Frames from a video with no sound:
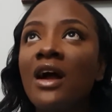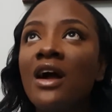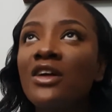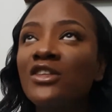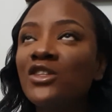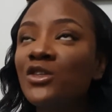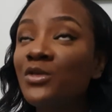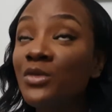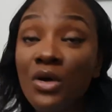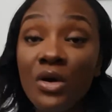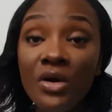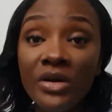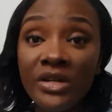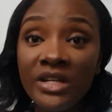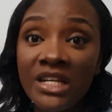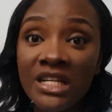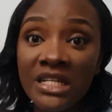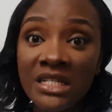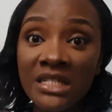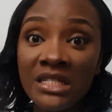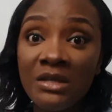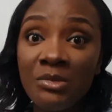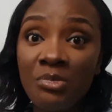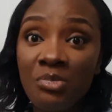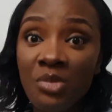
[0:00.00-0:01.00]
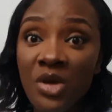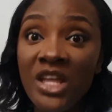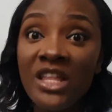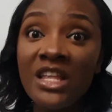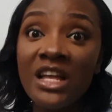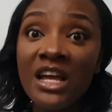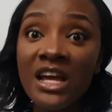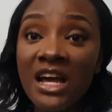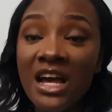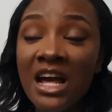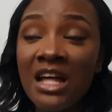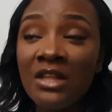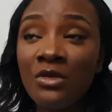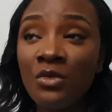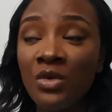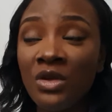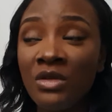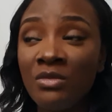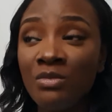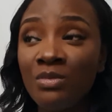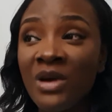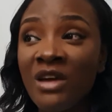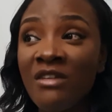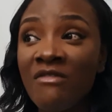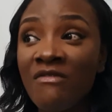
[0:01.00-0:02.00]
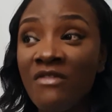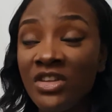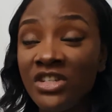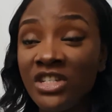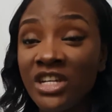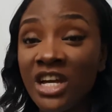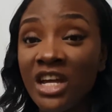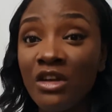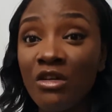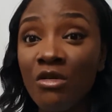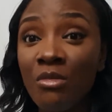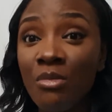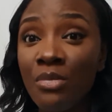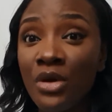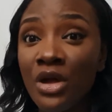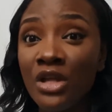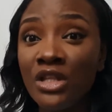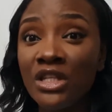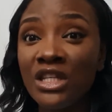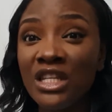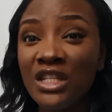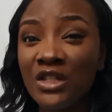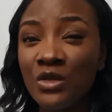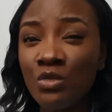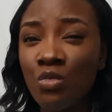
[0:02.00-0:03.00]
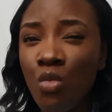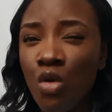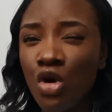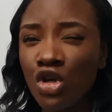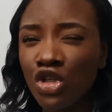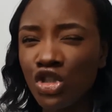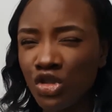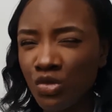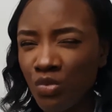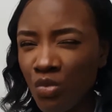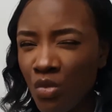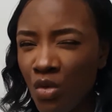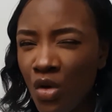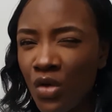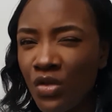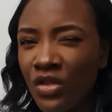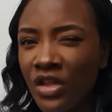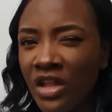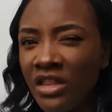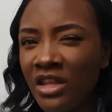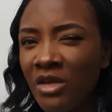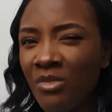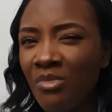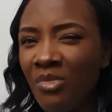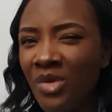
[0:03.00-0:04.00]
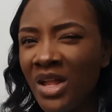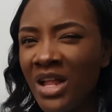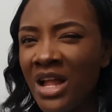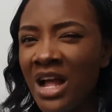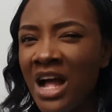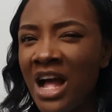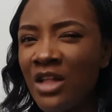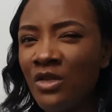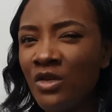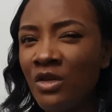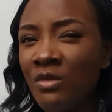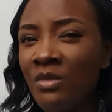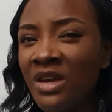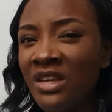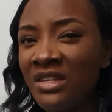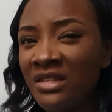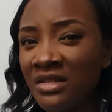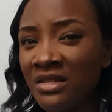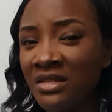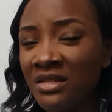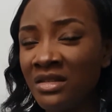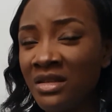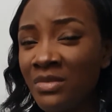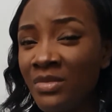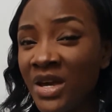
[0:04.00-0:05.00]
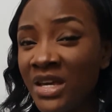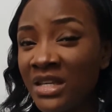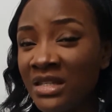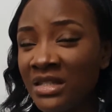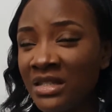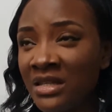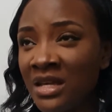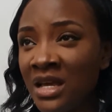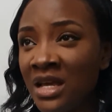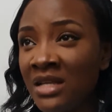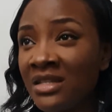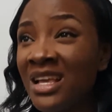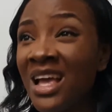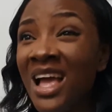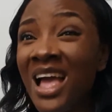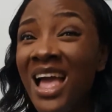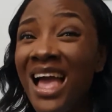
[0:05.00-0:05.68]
To be honest, the pain I had with my vaginal birth is much more than the pain I had with my CS.